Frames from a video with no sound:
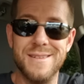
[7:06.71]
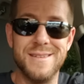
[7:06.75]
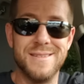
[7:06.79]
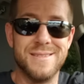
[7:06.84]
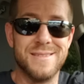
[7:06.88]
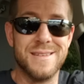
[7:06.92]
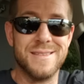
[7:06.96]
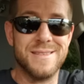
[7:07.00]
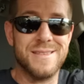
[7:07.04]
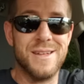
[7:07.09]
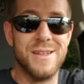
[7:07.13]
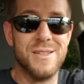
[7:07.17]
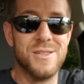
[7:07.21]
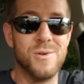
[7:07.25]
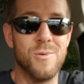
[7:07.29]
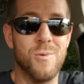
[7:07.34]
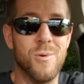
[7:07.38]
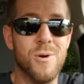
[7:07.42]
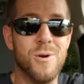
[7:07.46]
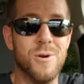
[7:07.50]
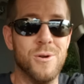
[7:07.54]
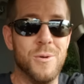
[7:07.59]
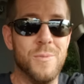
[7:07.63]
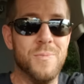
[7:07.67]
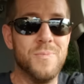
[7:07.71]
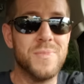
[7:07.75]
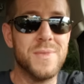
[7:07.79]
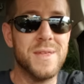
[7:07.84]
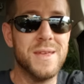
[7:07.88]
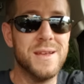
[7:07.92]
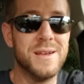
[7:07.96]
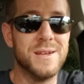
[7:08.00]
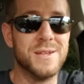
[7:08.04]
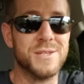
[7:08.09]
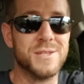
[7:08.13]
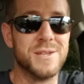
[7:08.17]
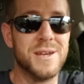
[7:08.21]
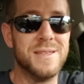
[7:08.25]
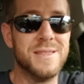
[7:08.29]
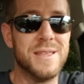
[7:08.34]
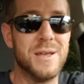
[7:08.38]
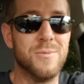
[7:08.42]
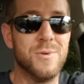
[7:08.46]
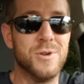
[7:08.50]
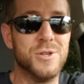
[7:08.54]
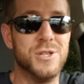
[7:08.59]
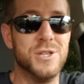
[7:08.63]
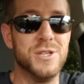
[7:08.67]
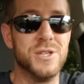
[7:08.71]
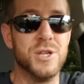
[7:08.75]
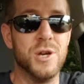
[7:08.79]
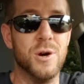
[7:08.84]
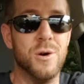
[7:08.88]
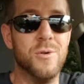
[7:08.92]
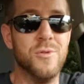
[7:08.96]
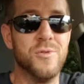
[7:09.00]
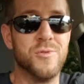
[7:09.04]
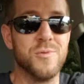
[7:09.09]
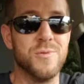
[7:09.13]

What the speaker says: It's not the end of the world. So I think what she's going